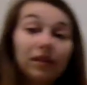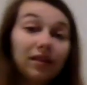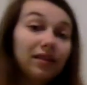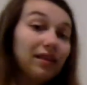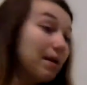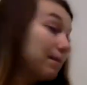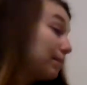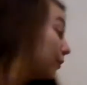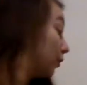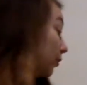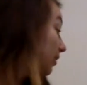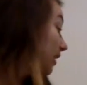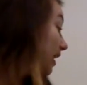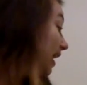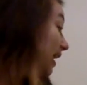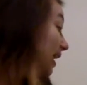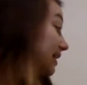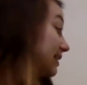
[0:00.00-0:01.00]
that both
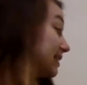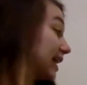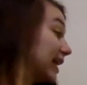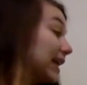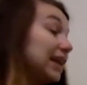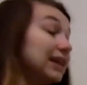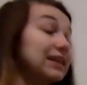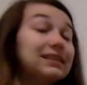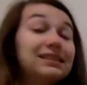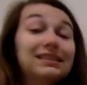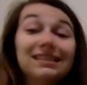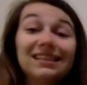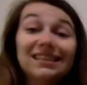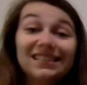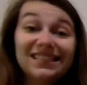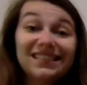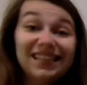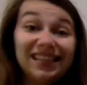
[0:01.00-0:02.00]
8 and
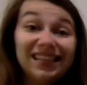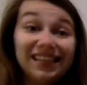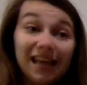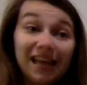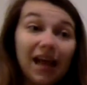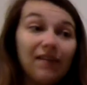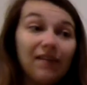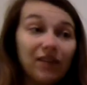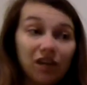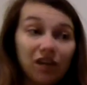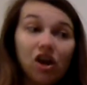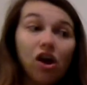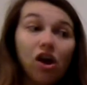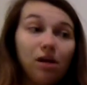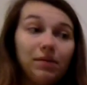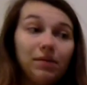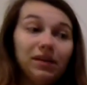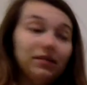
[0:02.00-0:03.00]
16 have in
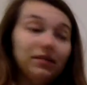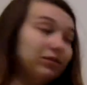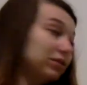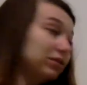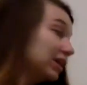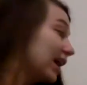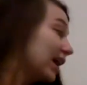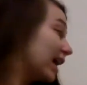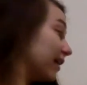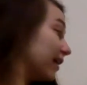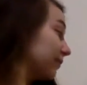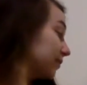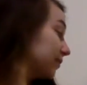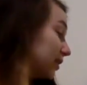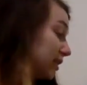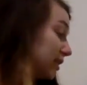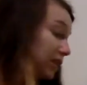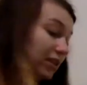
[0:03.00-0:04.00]
common. Okay?
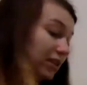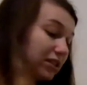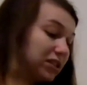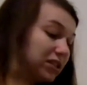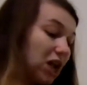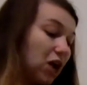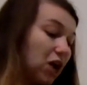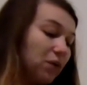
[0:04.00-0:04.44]
So,